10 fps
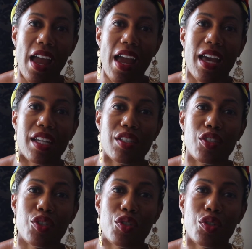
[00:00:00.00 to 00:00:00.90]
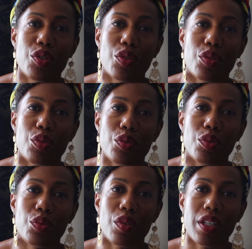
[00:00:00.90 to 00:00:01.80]
and
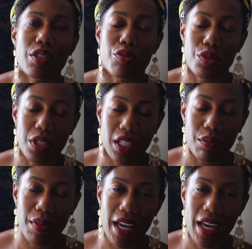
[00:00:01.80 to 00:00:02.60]
to Jerusalem,